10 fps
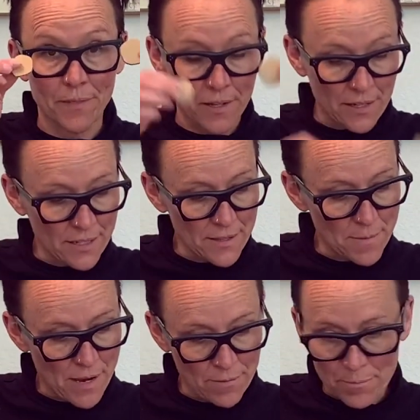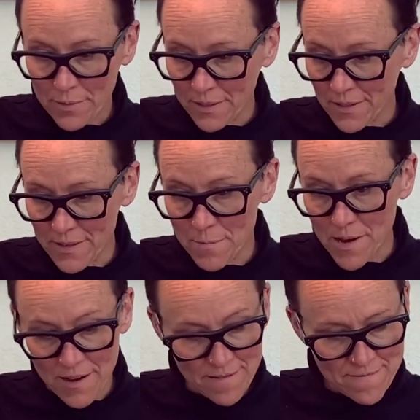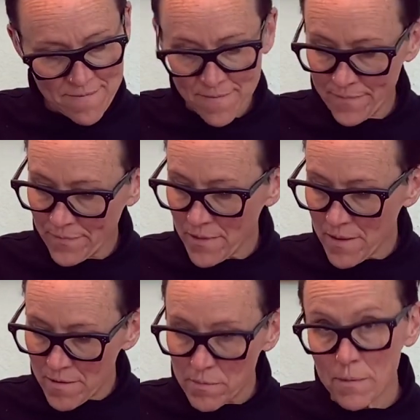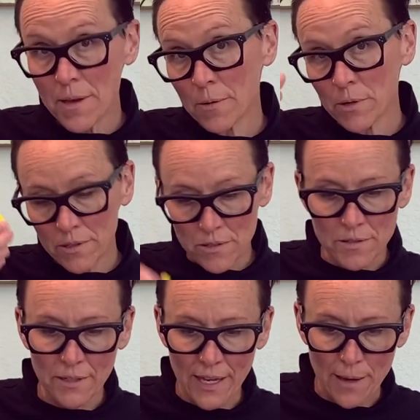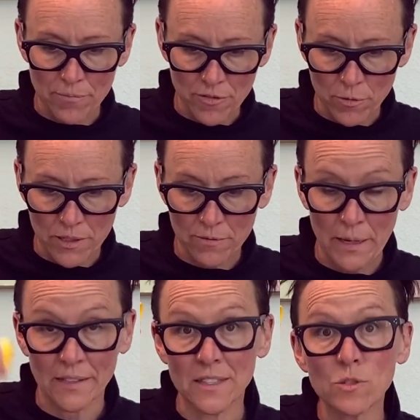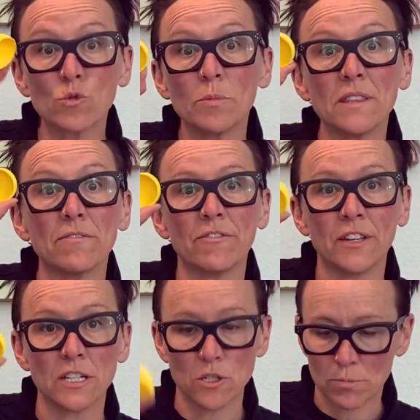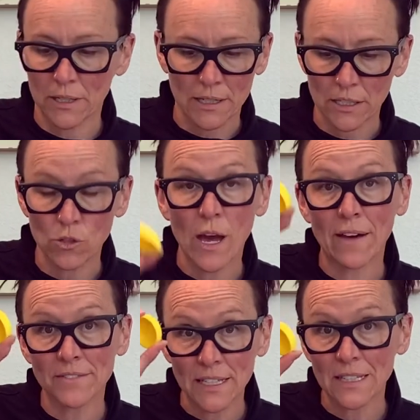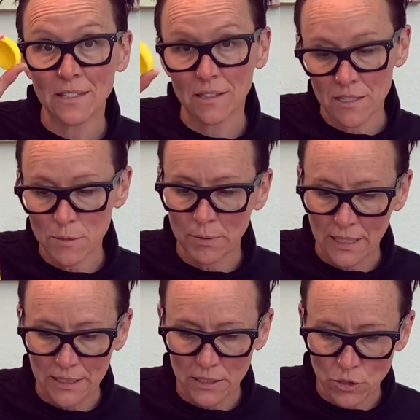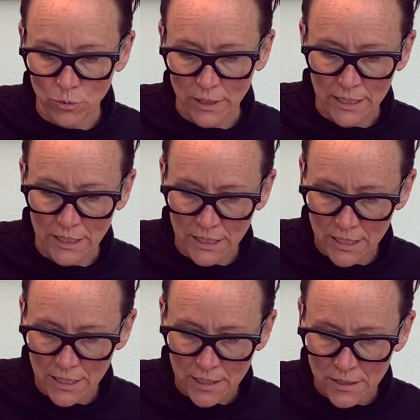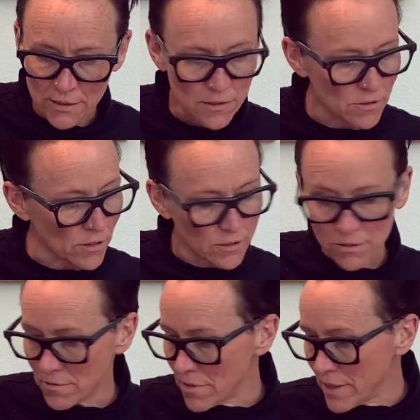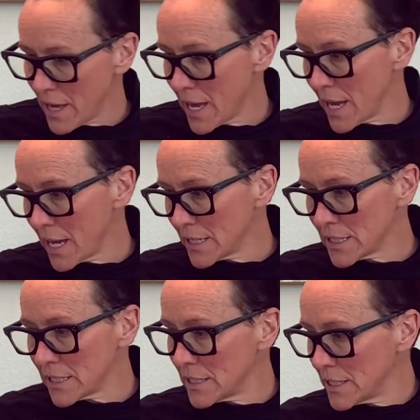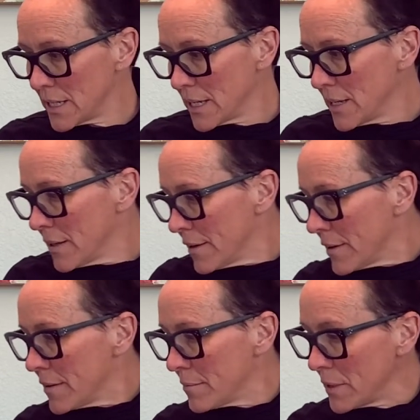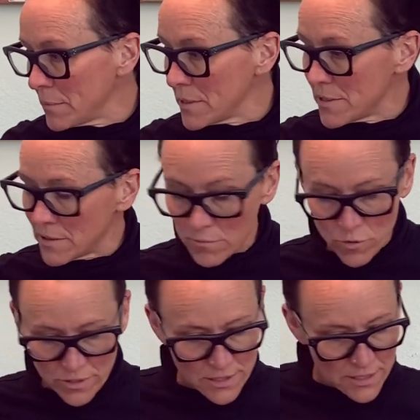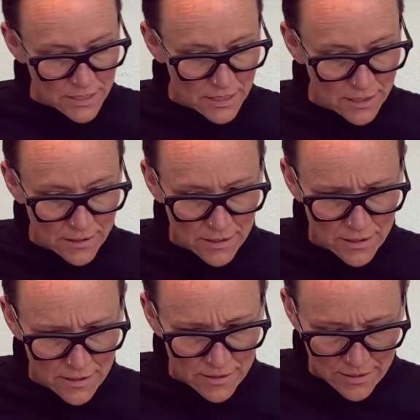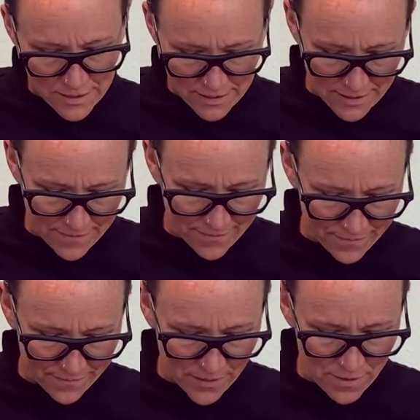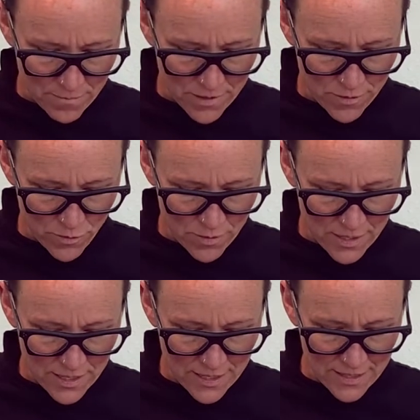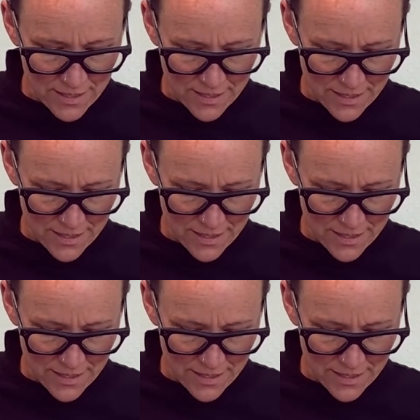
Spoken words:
Cutting them out and putting them on. Maybe I will use a cap for one of mine. This will be the finished planet. You have to get to this planet to win. So I'll do that. Maybe some more stickers in between.